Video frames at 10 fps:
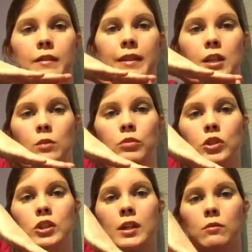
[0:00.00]
and then you
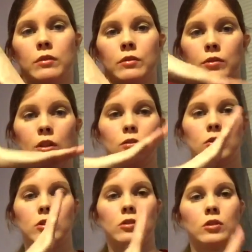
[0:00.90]
push down with your
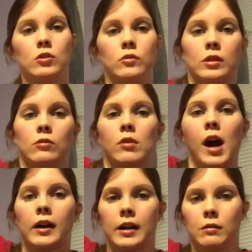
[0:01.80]
toes, so you're doing a
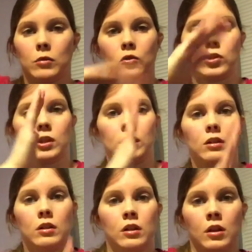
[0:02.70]
rocking motion
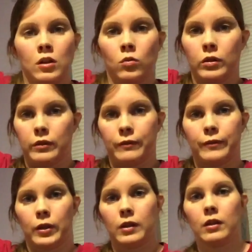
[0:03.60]
with your
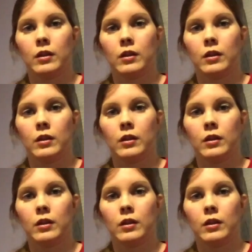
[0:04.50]
foot.